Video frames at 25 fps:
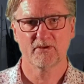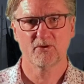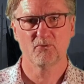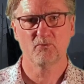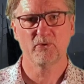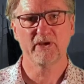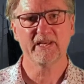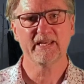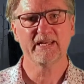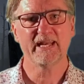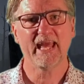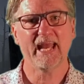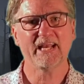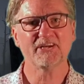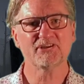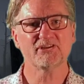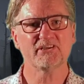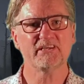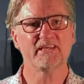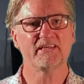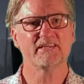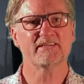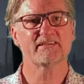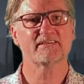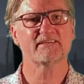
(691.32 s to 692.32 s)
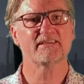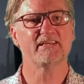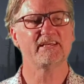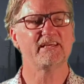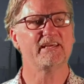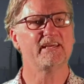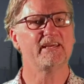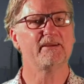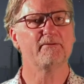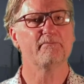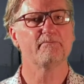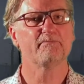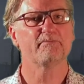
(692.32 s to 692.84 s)
We can actually
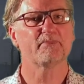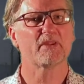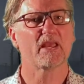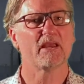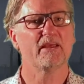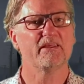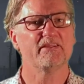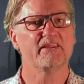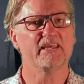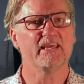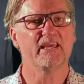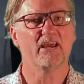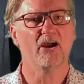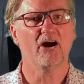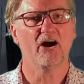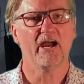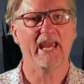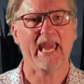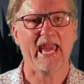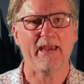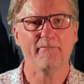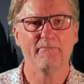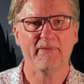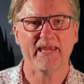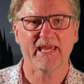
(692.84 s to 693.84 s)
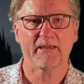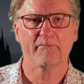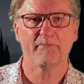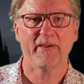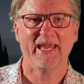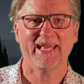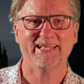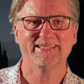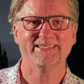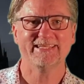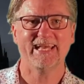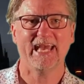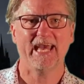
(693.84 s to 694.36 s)
see the iambic
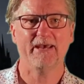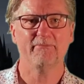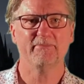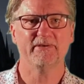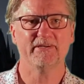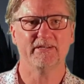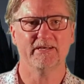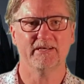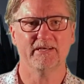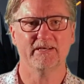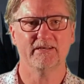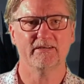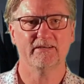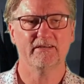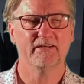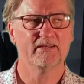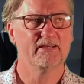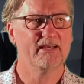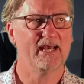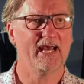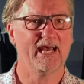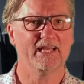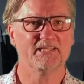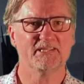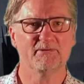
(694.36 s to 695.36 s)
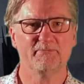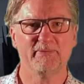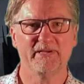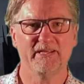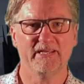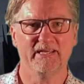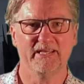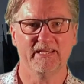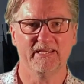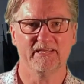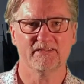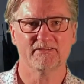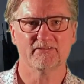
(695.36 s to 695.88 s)
pentameter
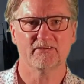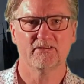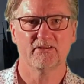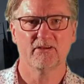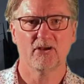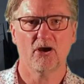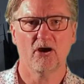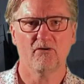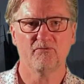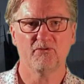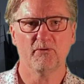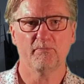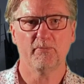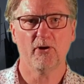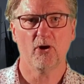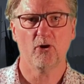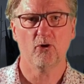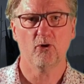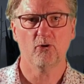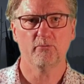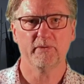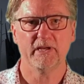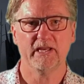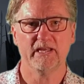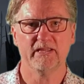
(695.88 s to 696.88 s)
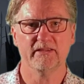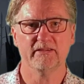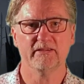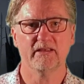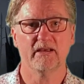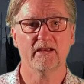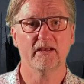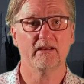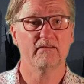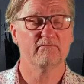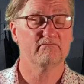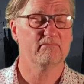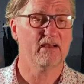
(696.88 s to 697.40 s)
underpinnings of the poem in
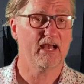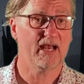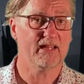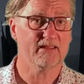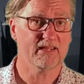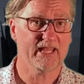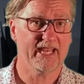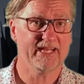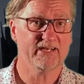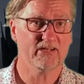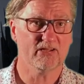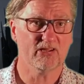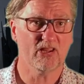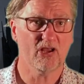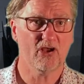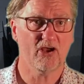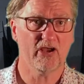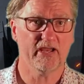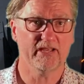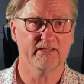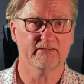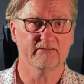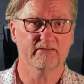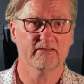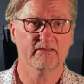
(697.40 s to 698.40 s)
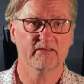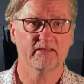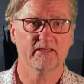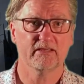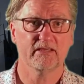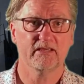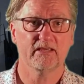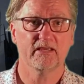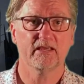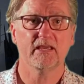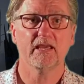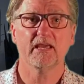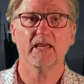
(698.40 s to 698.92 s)
a later line.
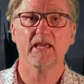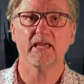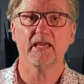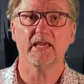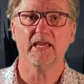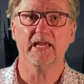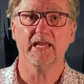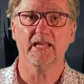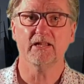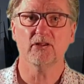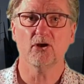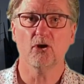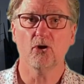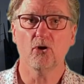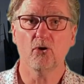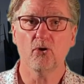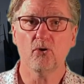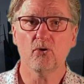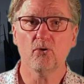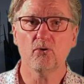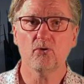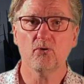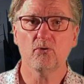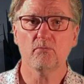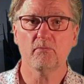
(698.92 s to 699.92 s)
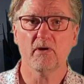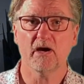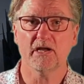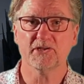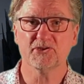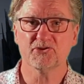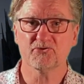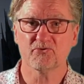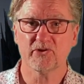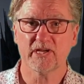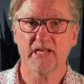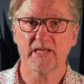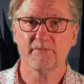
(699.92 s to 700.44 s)
In all my
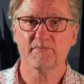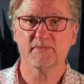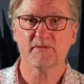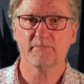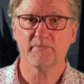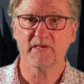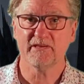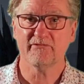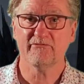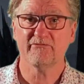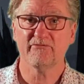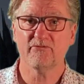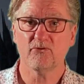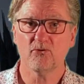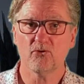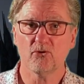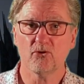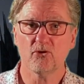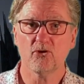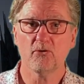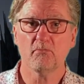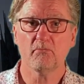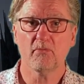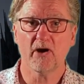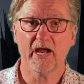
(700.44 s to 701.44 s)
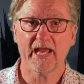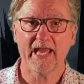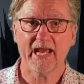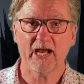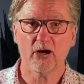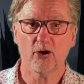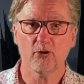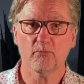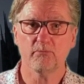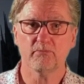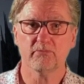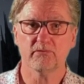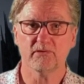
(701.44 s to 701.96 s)
dreams before my
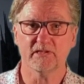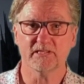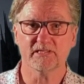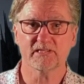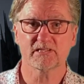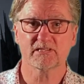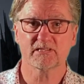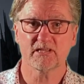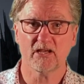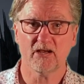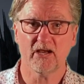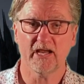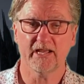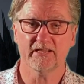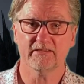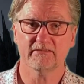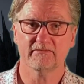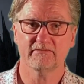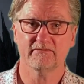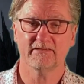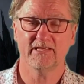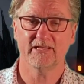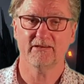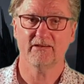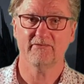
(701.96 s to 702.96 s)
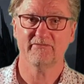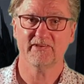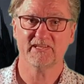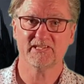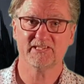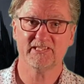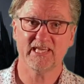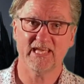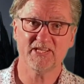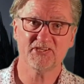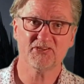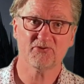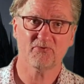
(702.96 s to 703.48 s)
helpless sight. Now I've
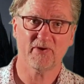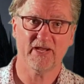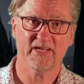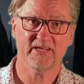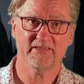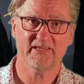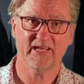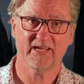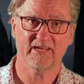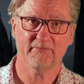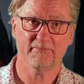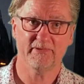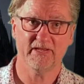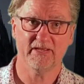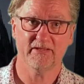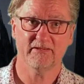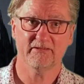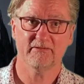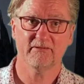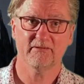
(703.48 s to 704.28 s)
accentuated that a bit.